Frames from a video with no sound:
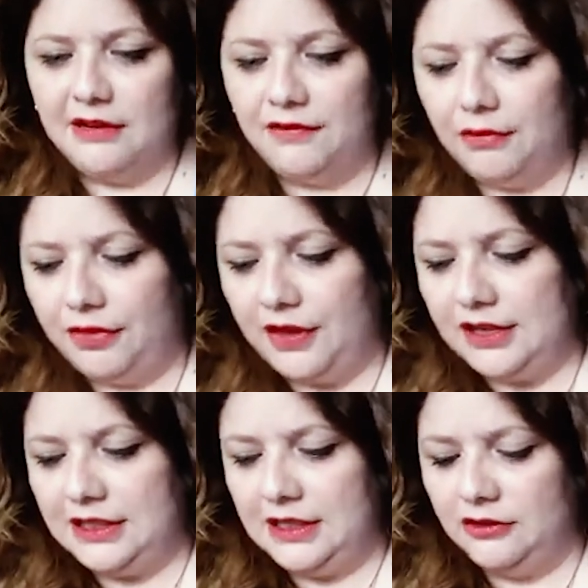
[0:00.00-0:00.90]
at
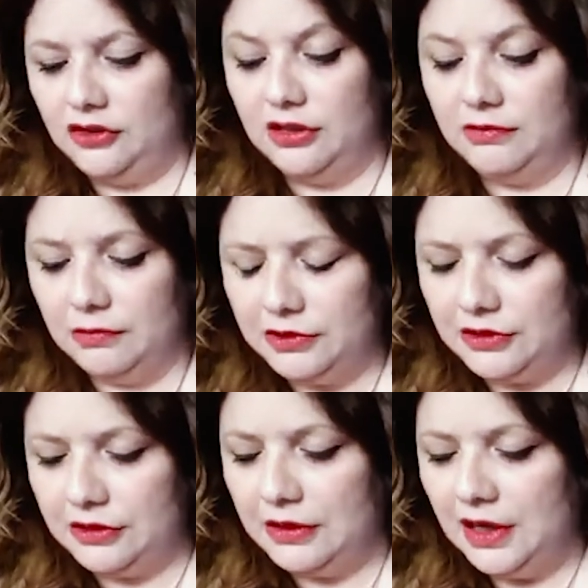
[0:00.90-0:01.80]
4:30 and she doesn't want
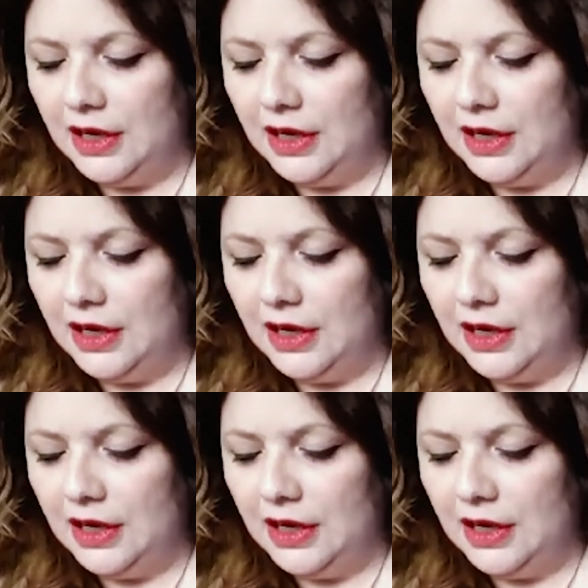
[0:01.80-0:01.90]
to.